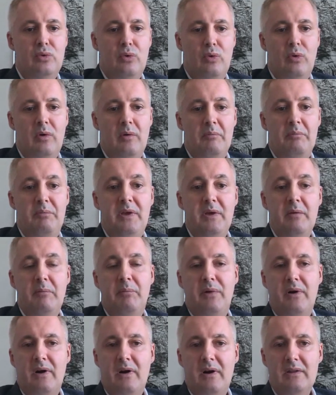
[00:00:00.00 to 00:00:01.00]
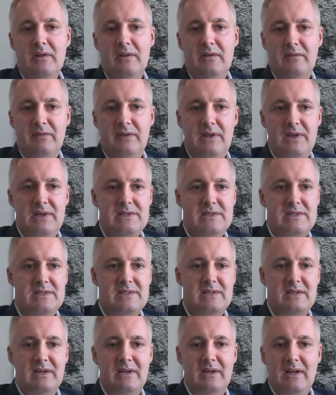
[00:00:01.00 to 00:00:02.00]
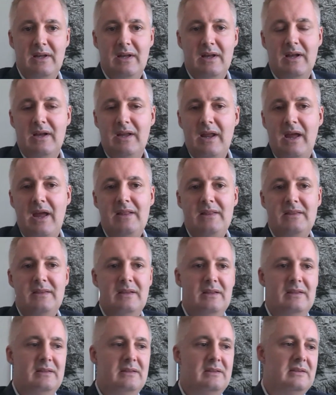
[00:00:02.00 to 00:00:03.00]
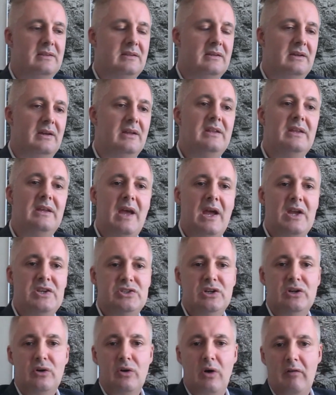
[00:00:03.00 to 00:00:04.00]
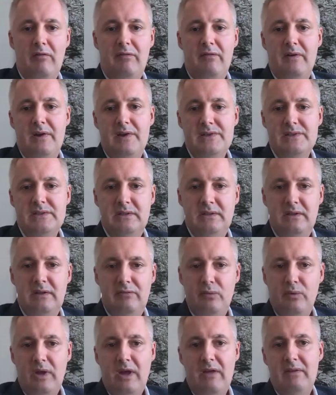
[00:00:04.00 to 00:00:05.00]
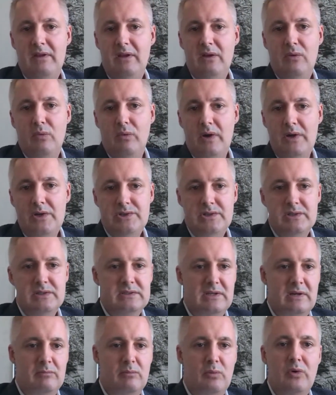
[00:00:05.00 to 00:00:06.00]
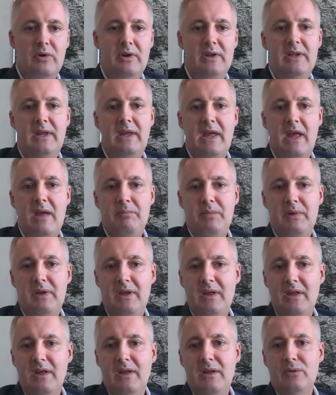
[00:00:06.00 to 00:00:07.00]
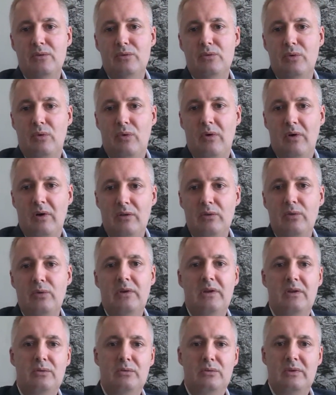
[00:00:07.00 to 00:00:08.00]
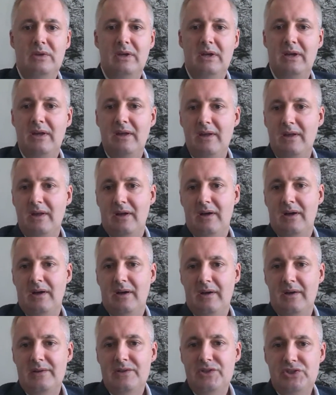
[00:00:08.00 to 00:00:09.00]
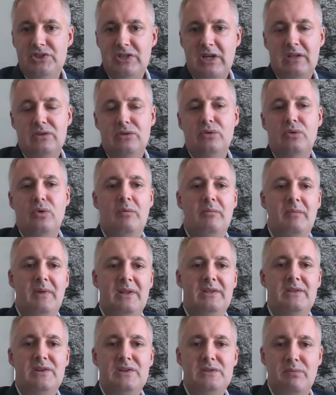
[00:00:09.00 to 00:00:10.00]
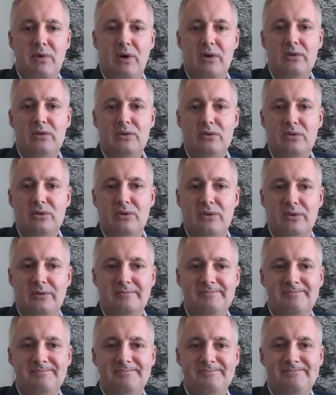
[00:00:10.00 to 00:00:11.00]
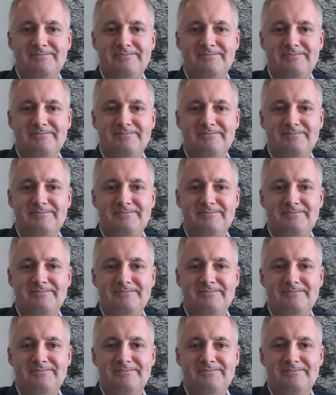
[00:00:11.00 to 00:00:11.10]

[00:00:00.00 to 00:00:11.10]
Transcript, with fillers: to be a part of this uh, great and uh, engaging conference. And if you have any questions, I'm more than happy to look into the uh, chat room and respond to you.